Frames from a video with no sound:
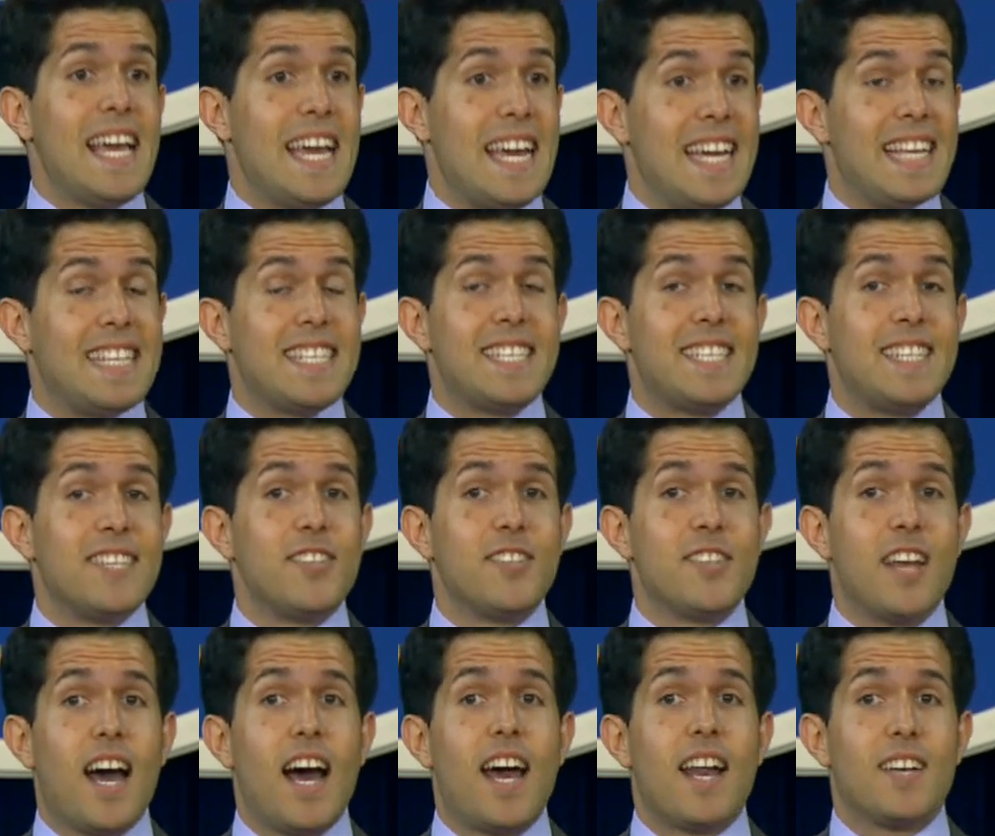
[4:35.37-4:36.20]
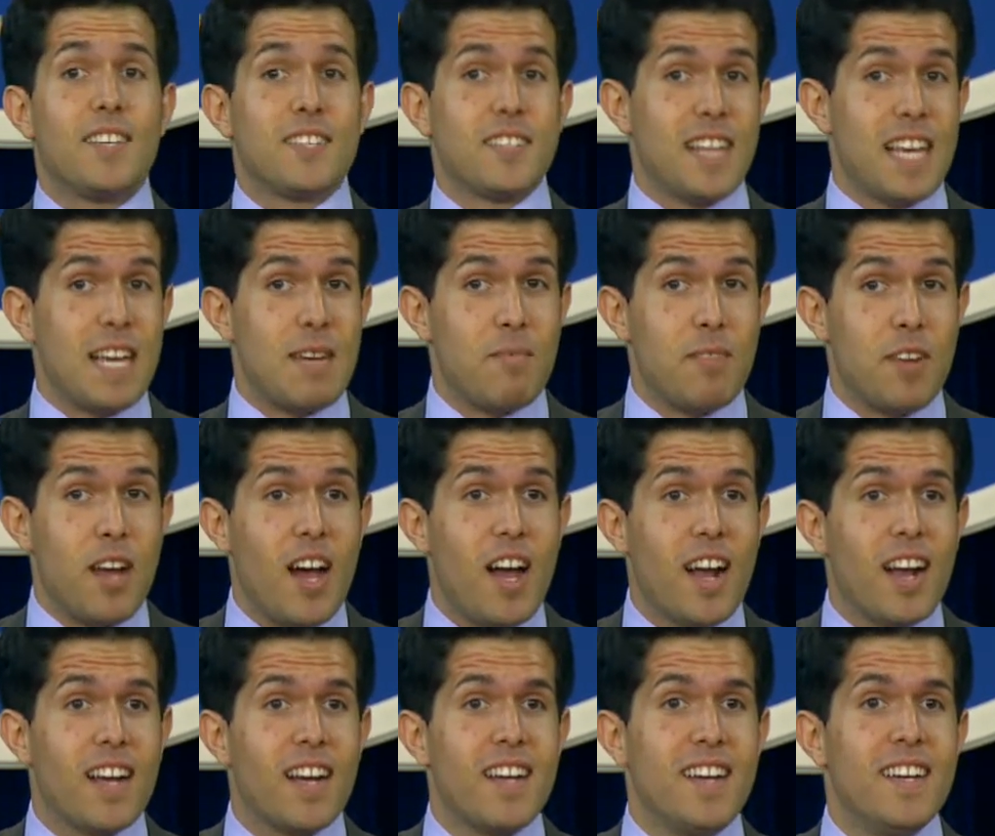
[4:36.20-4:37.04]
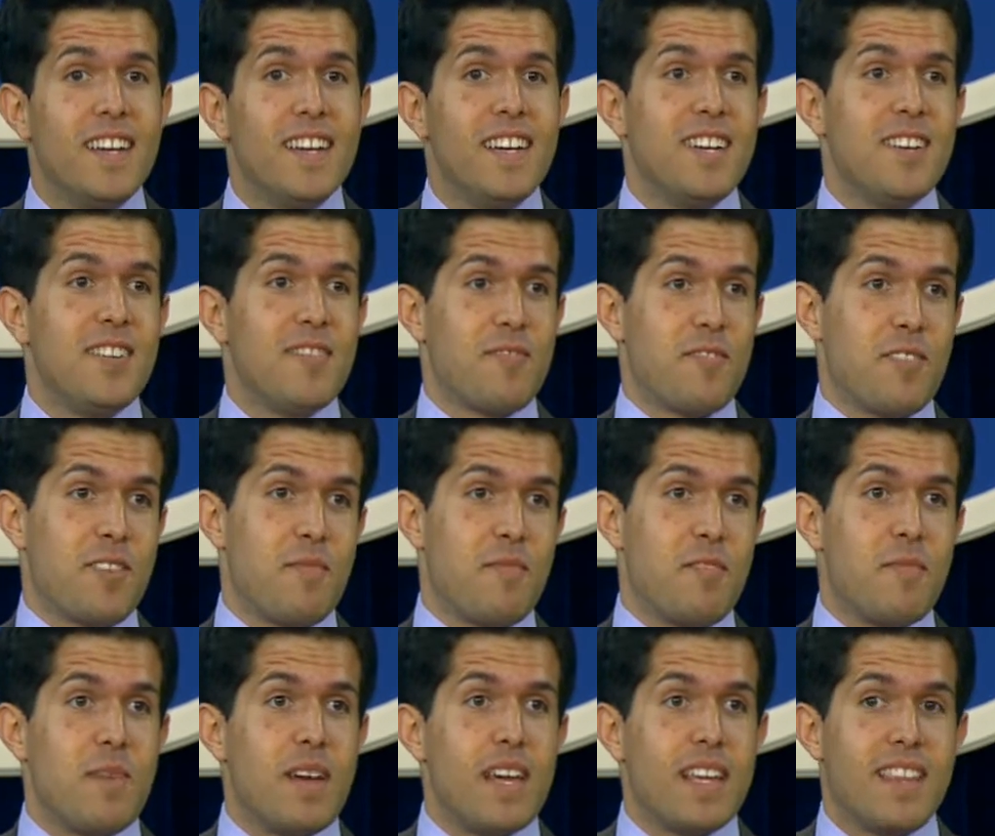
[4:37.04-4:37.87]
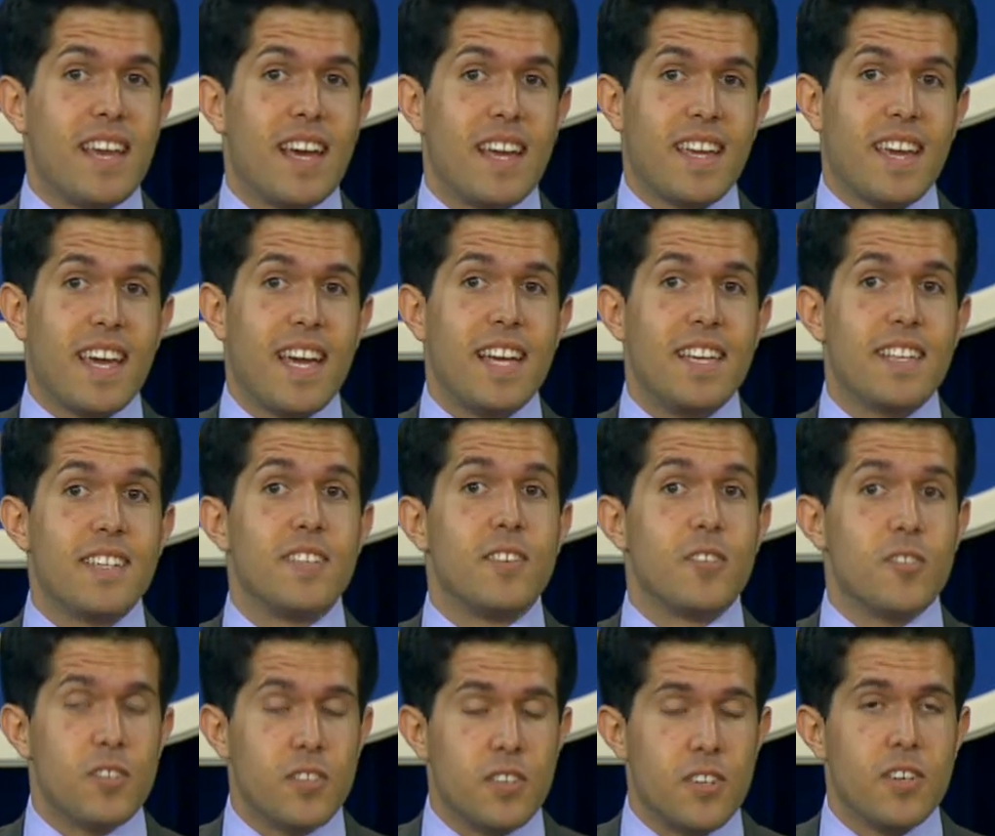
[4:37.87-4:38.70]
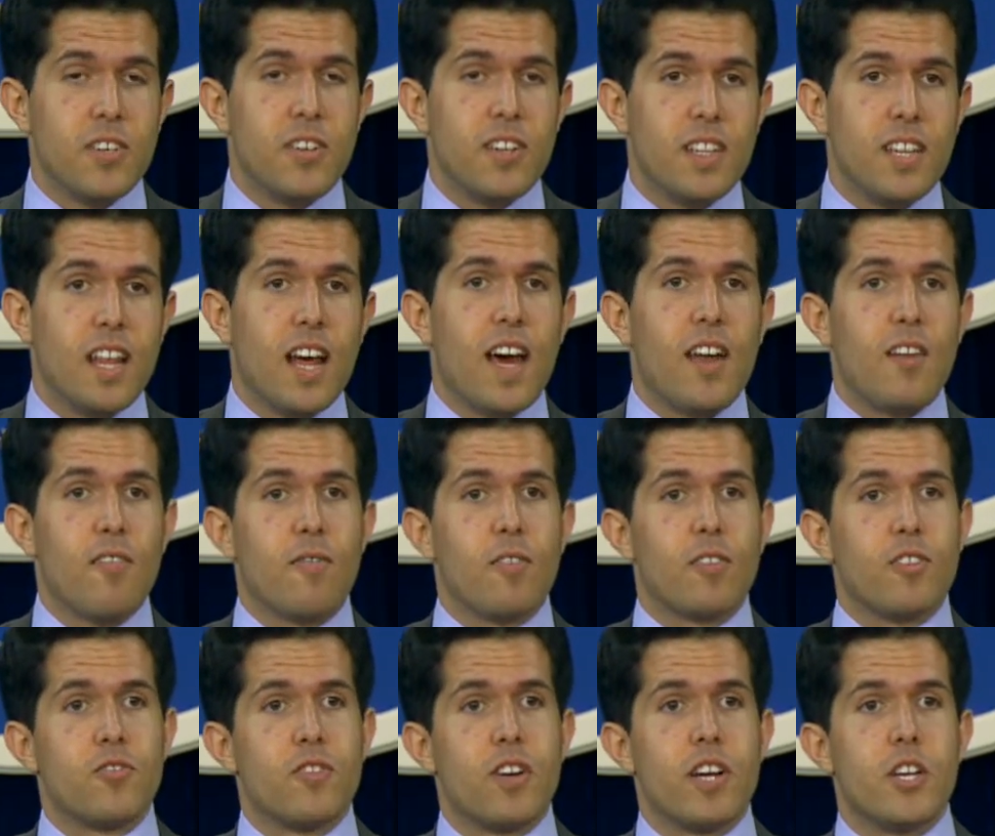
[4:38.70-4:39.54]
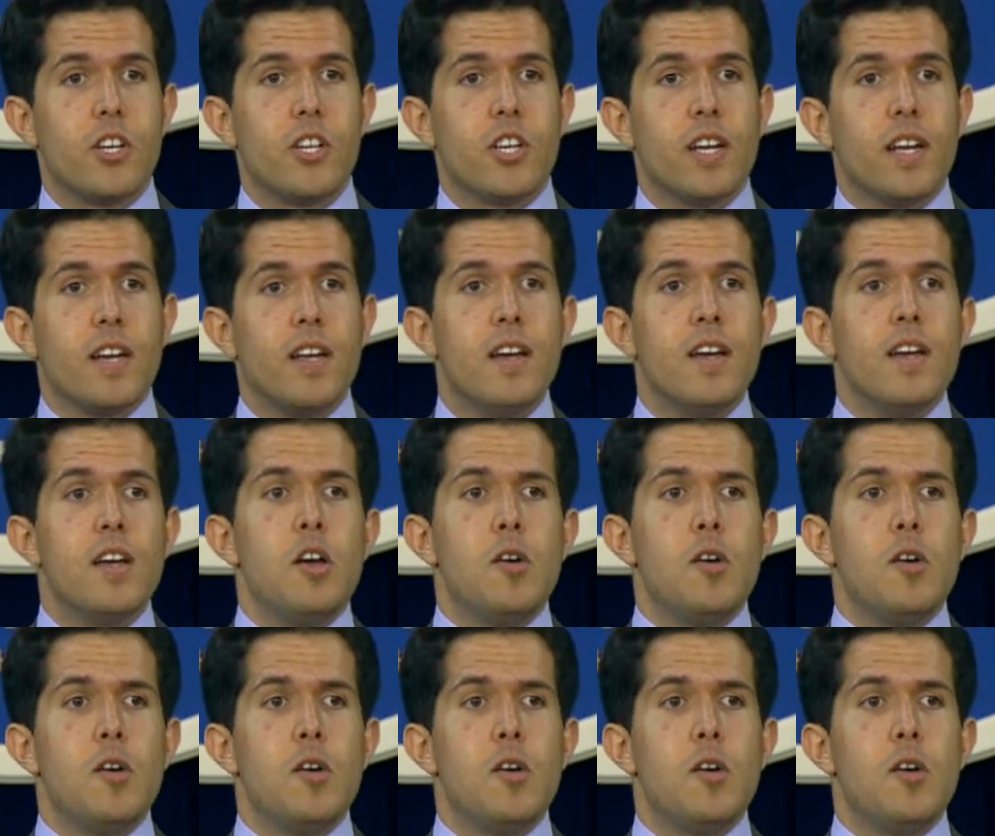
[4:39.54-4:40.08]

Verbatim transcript: It's still not a slam dunk for him to make that case, and there's still a lot of frustration,